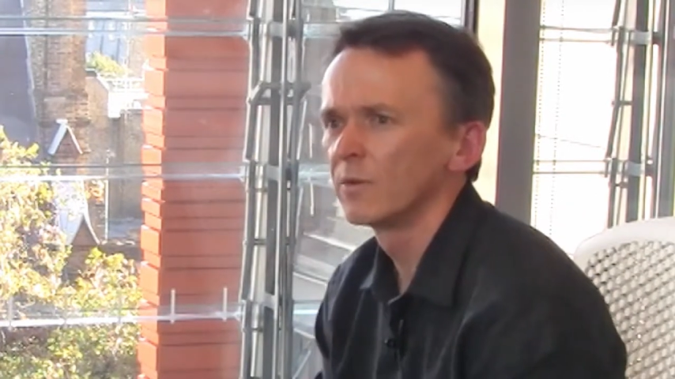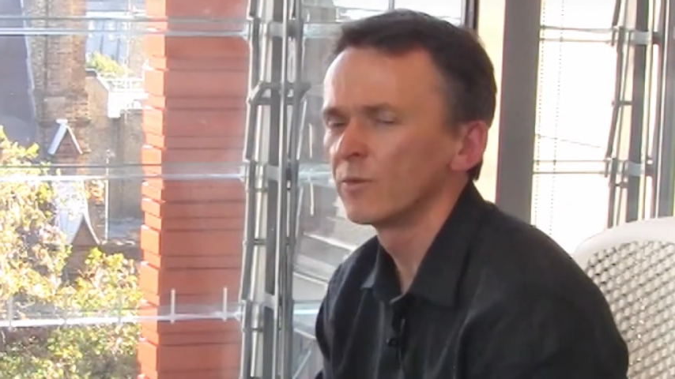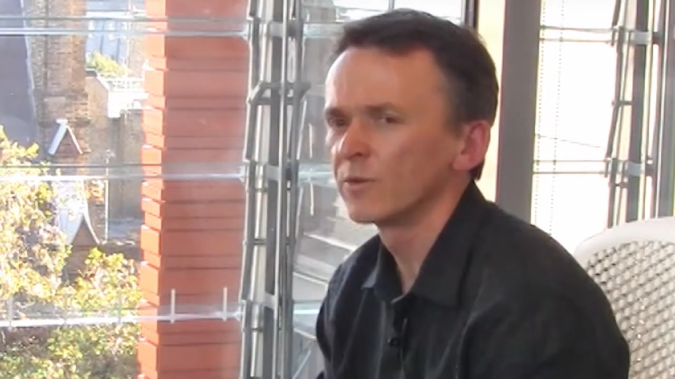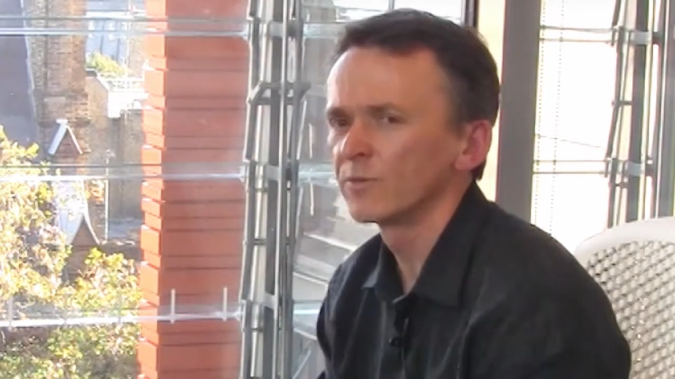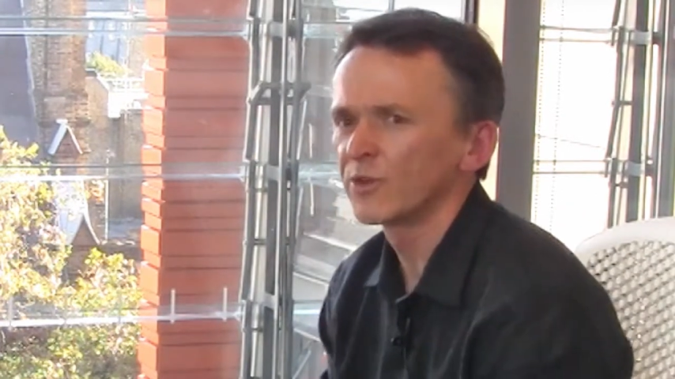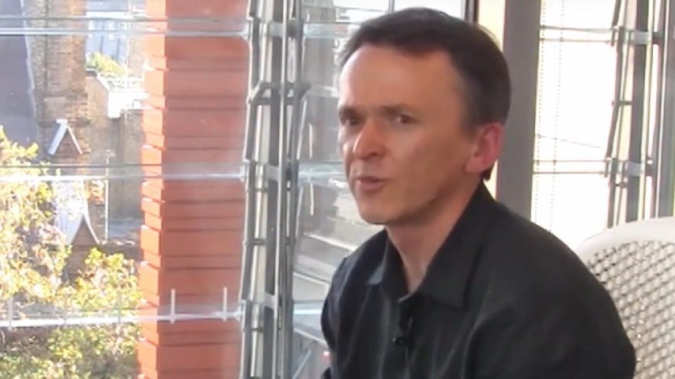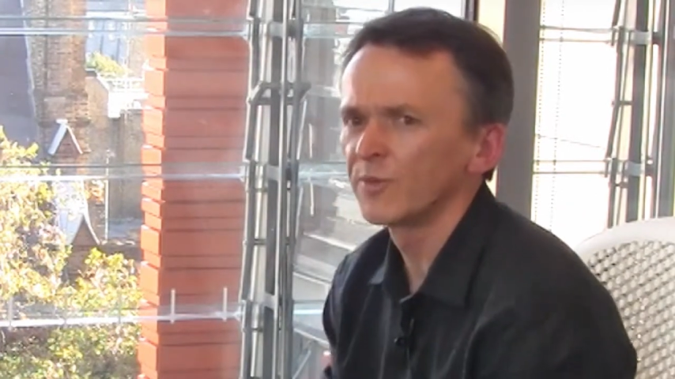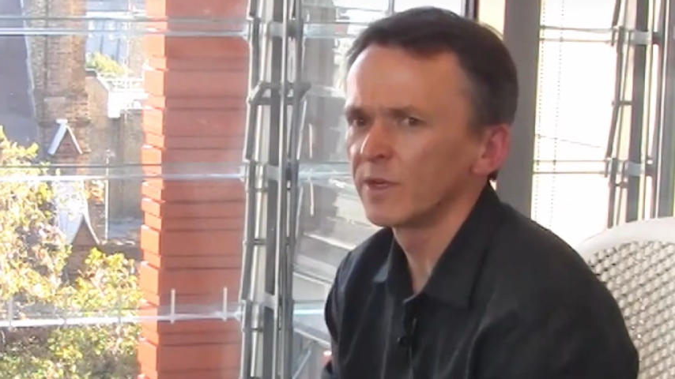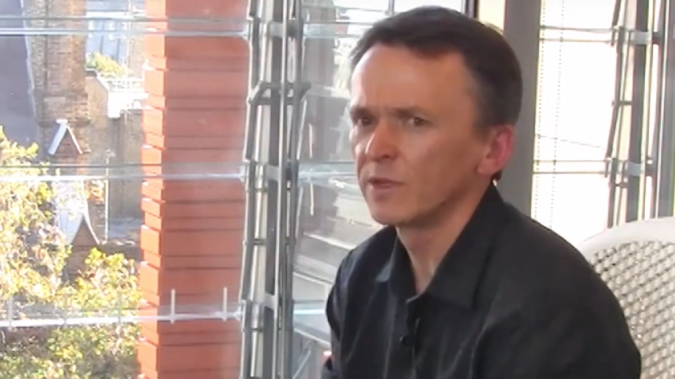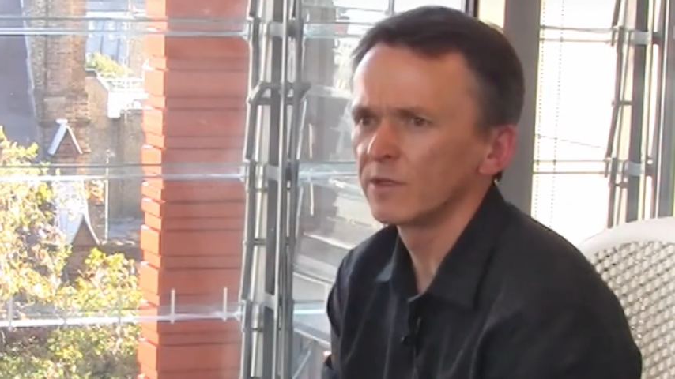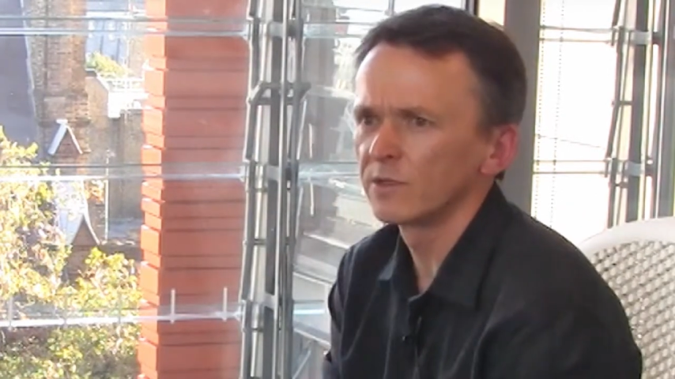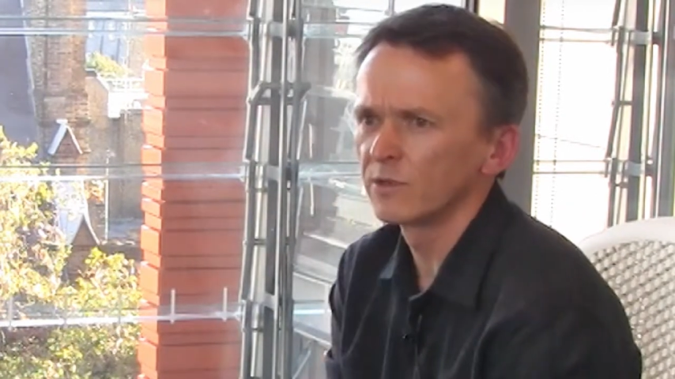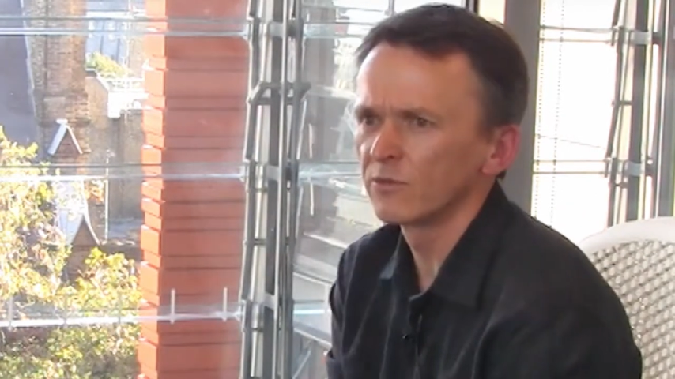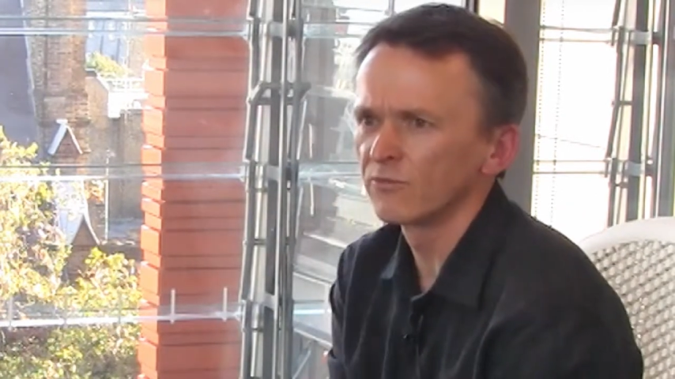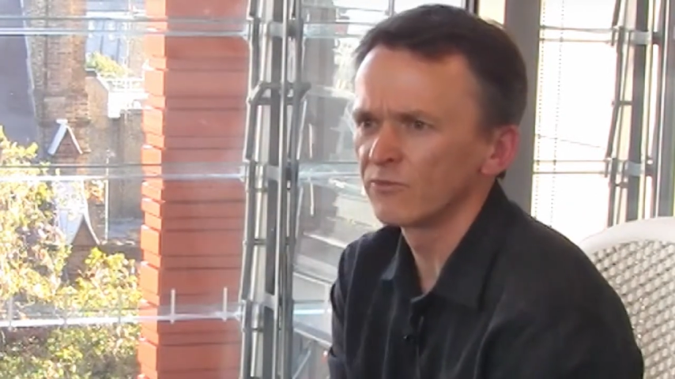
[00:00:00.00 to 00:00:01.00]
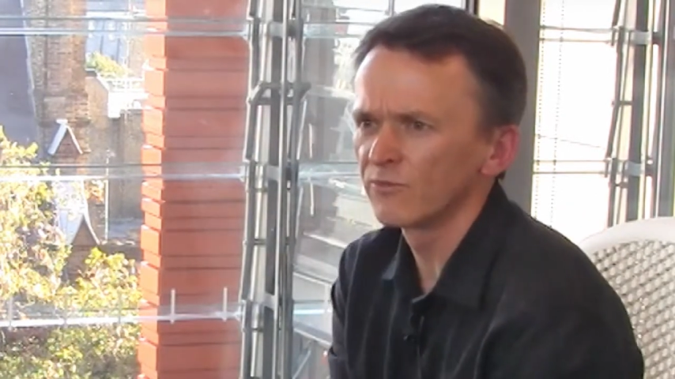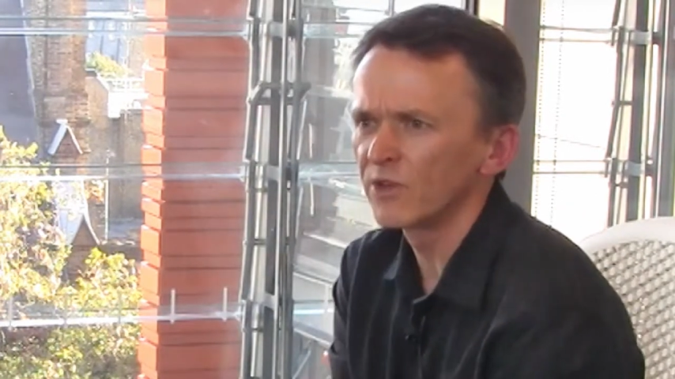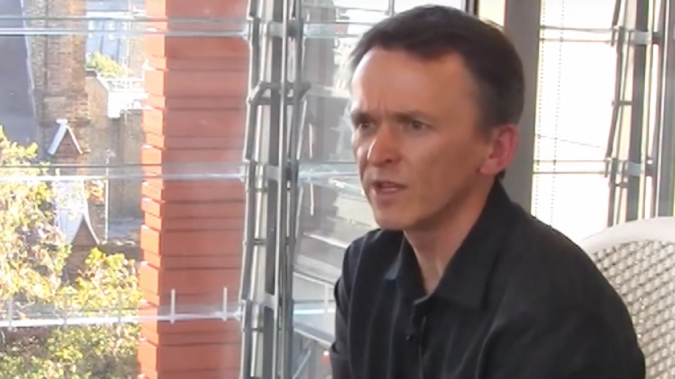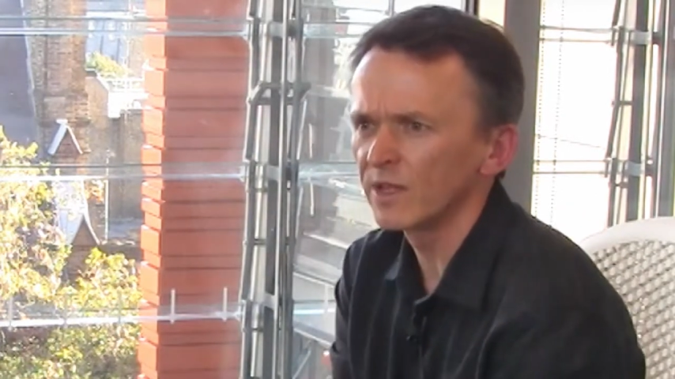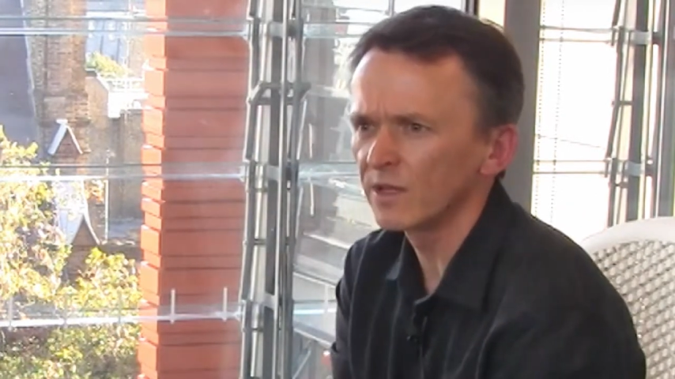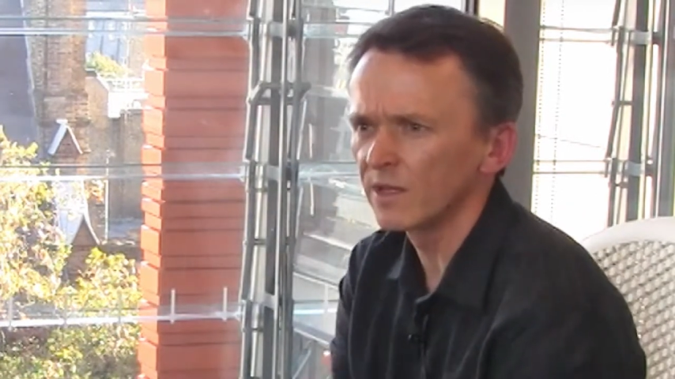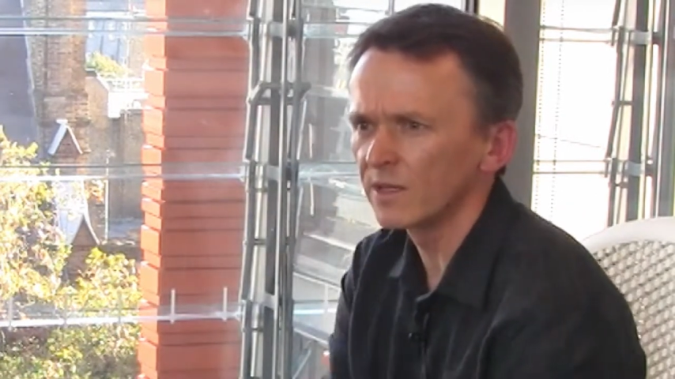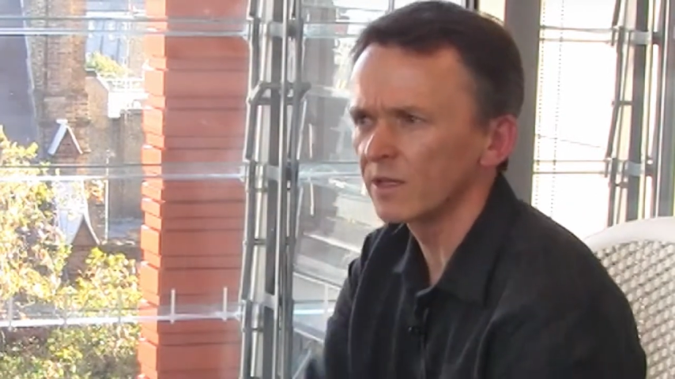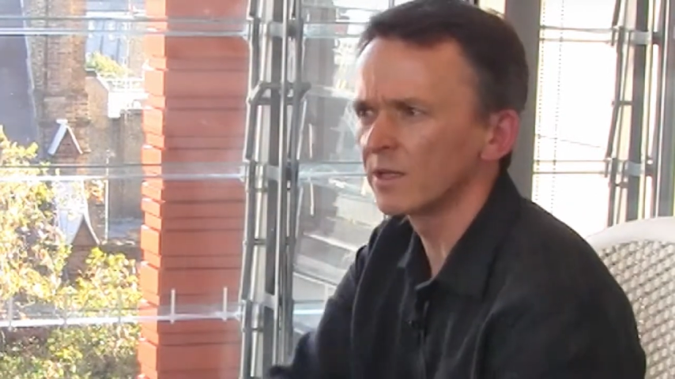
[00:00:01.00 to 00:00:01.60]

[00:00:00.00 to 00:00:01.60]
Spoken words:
which means you're running a